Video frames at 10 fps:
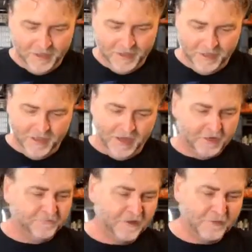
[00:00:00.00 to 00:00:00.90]
I'm going to
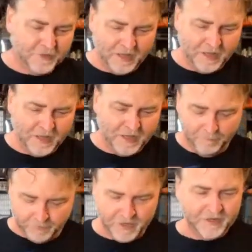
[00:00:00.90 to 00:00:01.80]
figure that one out. But
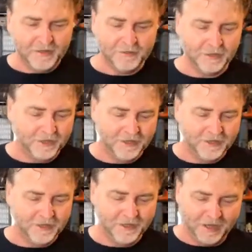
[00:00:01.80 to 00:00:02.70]
right now,
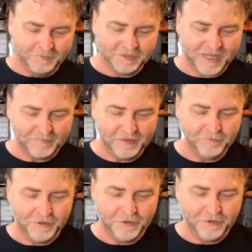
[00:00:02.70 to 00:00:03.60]
I'm just happy
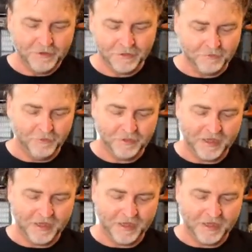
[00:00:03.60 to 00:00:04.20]
with how